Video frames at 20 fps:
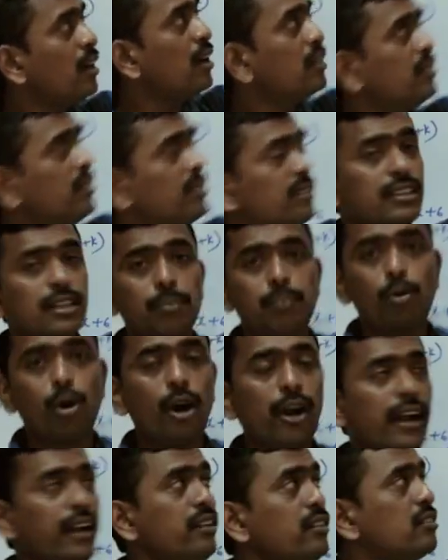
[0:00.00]
this is the
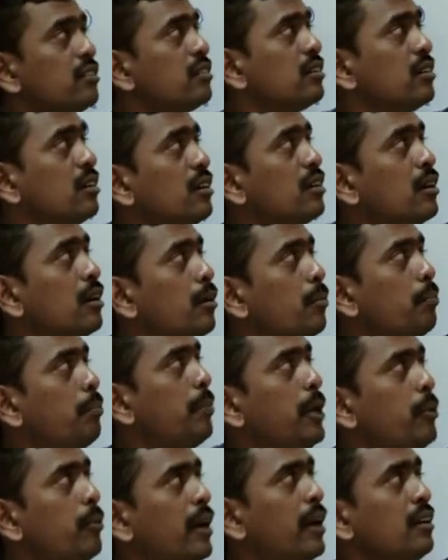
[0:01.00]
point
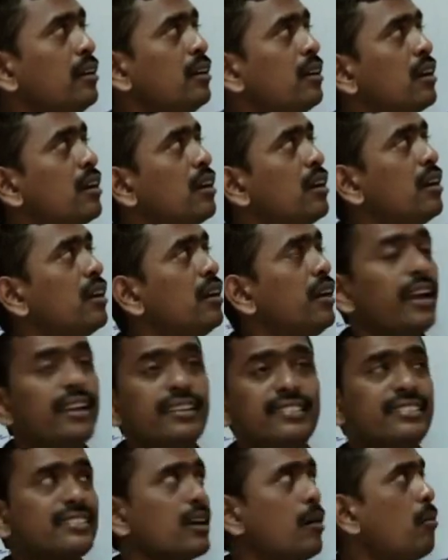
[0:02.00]
P1
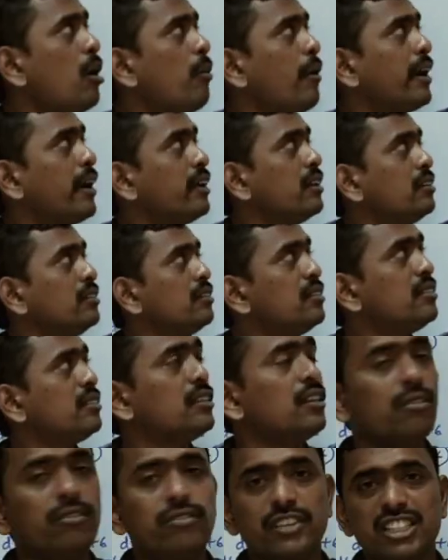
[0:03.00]
x comma y. This is
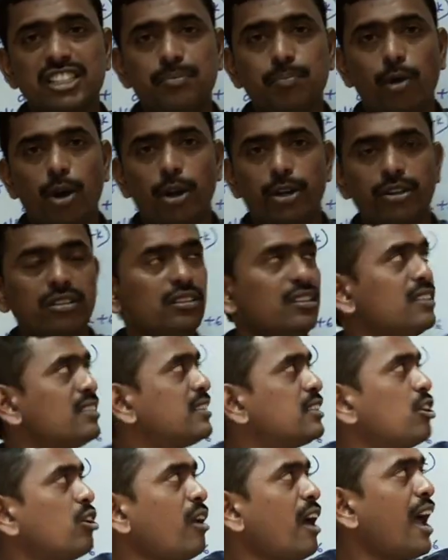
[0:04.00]
the first point. This is
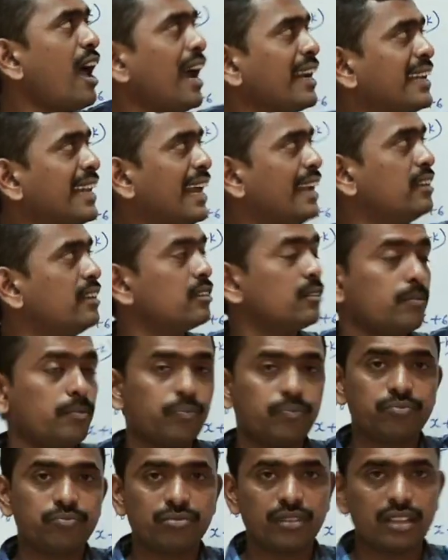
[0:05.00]
called actant.
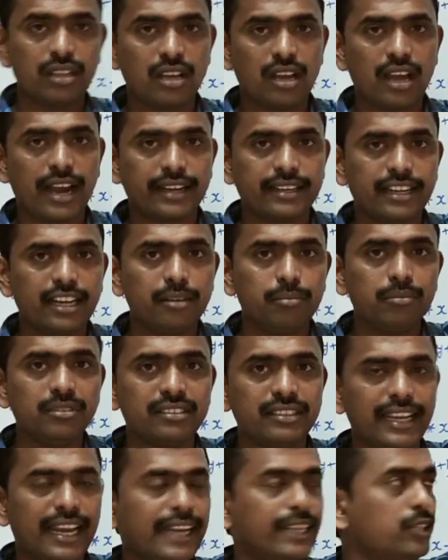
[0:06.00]
Actant means
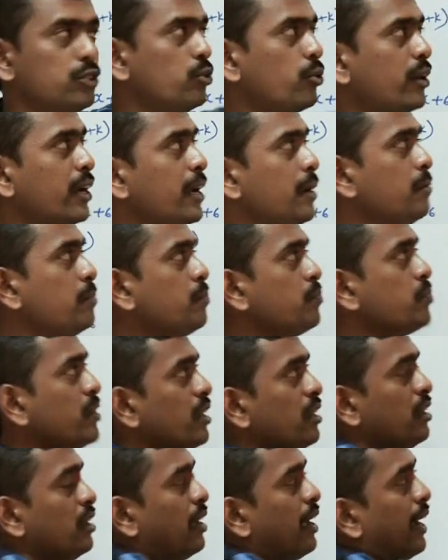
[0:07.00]
8. Okay,
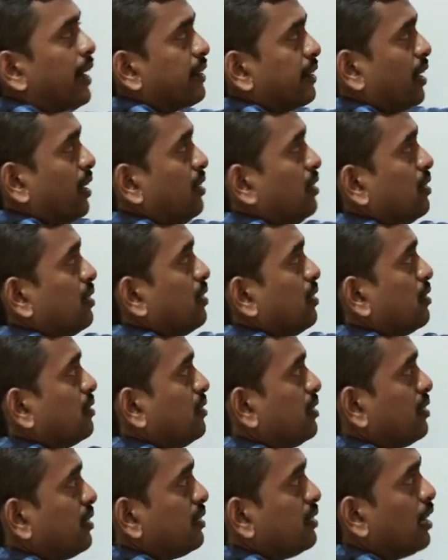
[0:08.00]
actant.
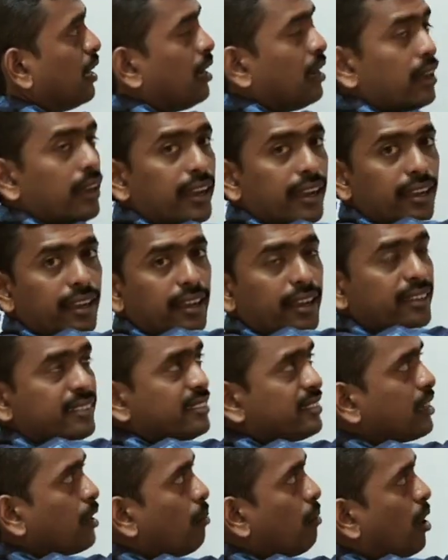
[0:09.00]
This is the x
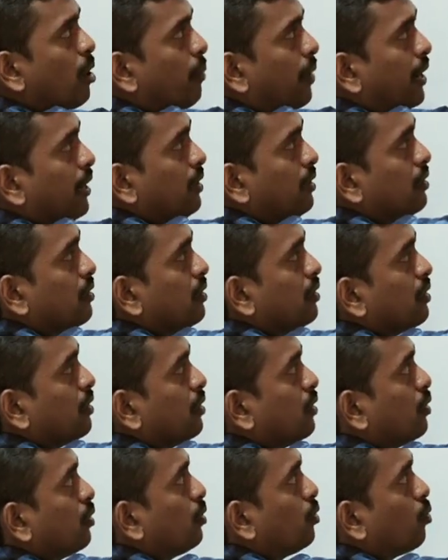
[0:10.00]
comma y,
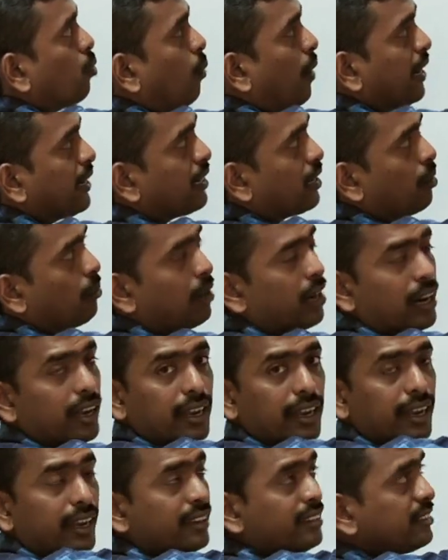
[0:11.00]
y comma
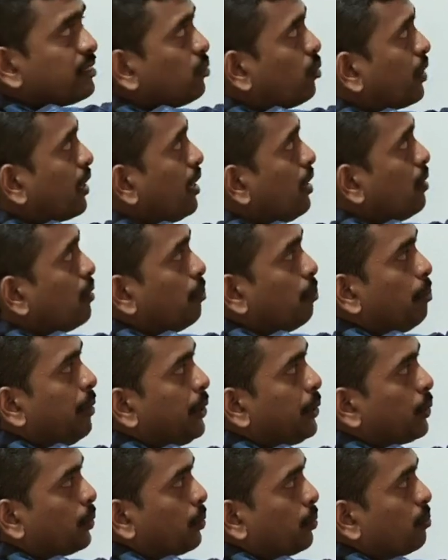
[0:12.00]
x. Okay,
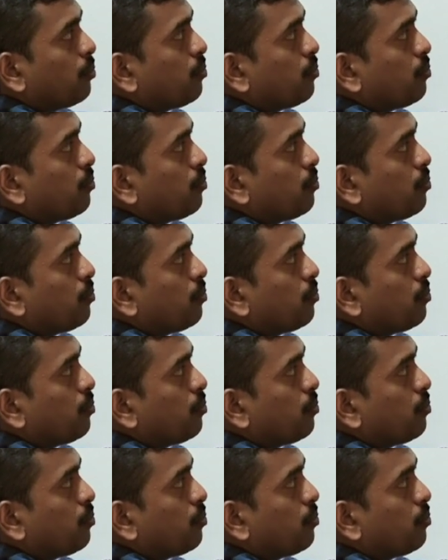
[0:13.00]
P2,